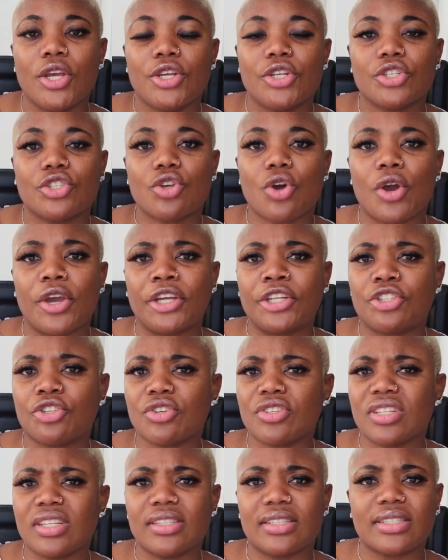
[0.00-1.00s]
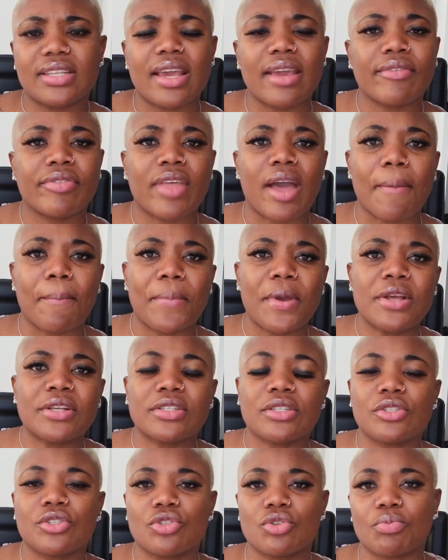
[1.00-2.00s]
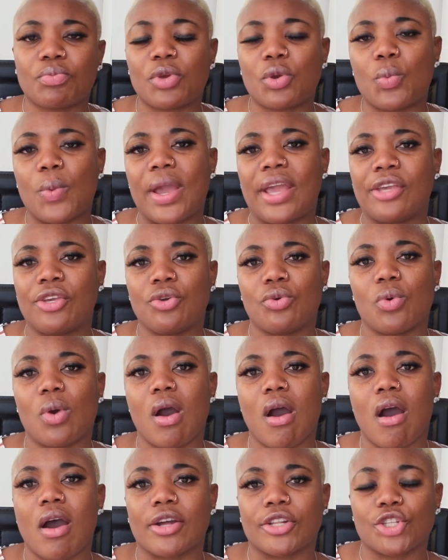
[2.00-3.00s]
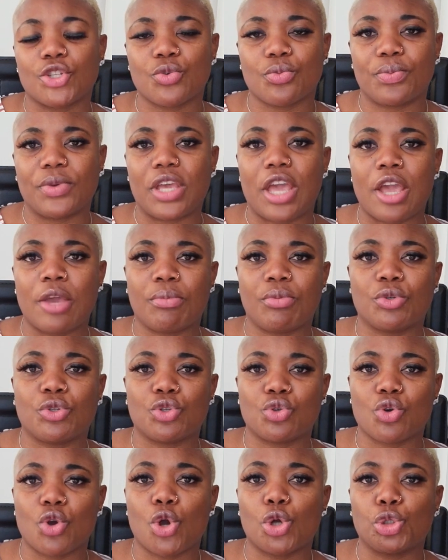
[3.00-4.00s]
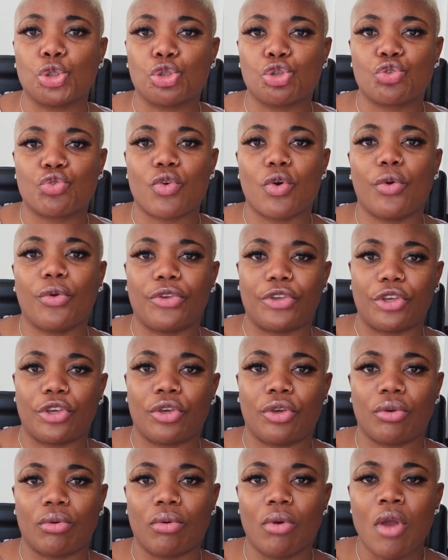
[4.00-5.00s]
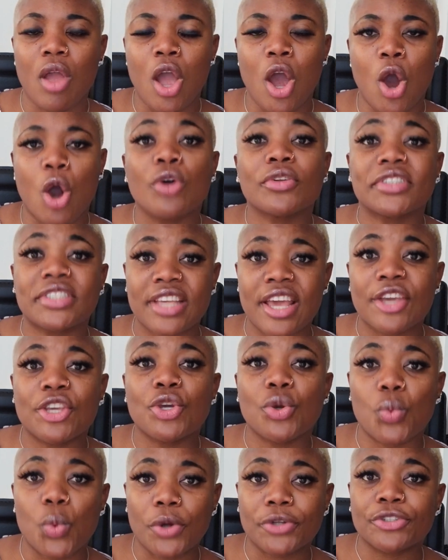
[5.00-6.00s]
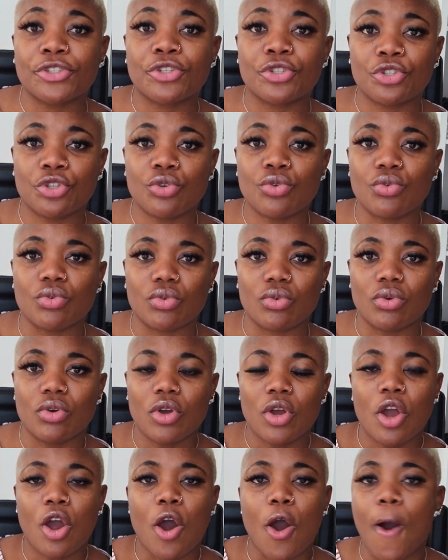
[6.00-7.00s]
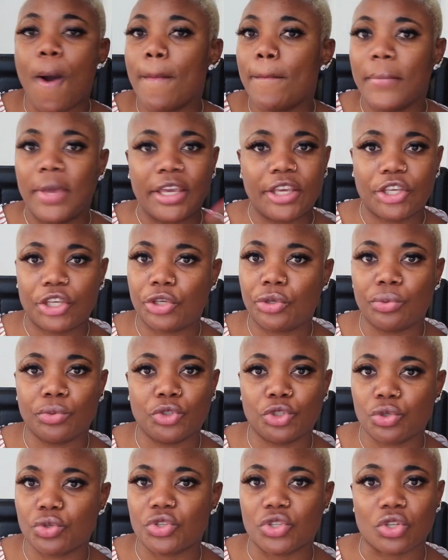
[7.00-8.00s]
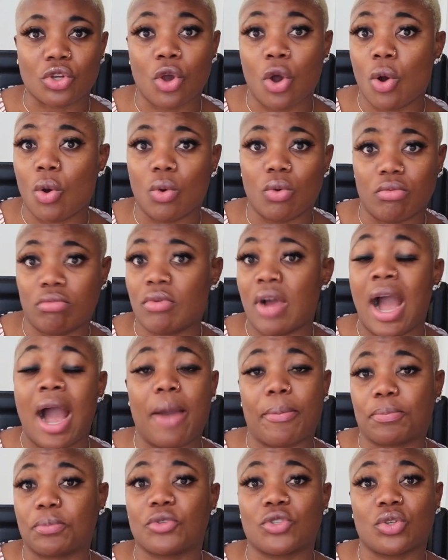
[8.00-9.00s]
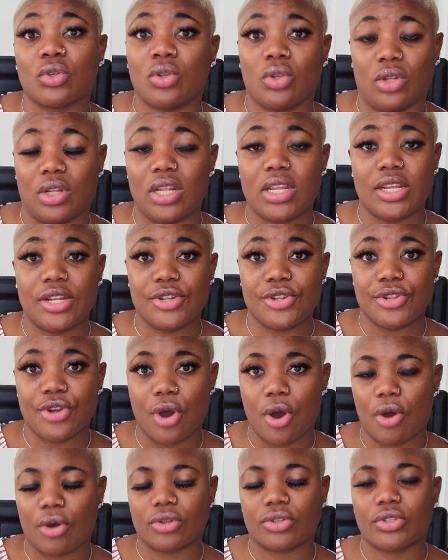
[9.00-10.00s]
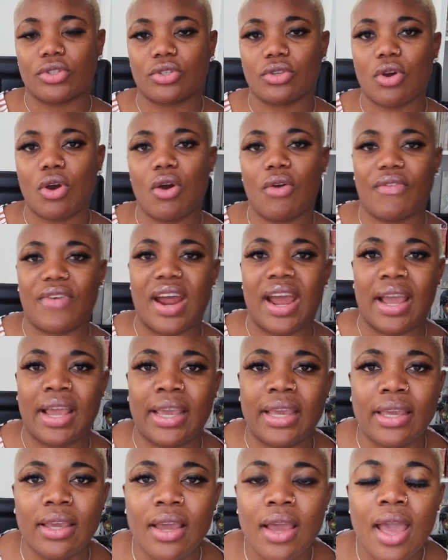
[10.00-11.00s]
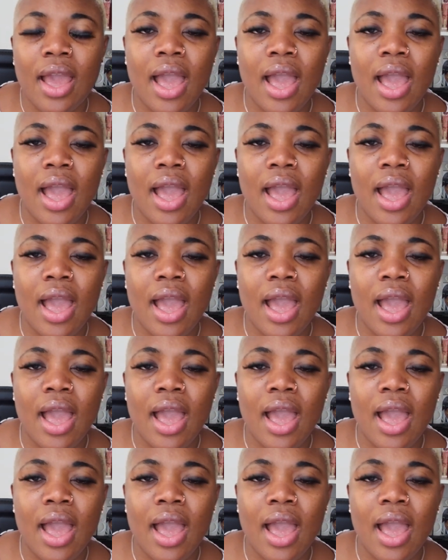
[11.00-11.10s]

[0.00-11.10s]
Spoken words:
So it doesn't take that person to be where you are to be able to control you or tell you what to do or make you just go absolutely not. All right.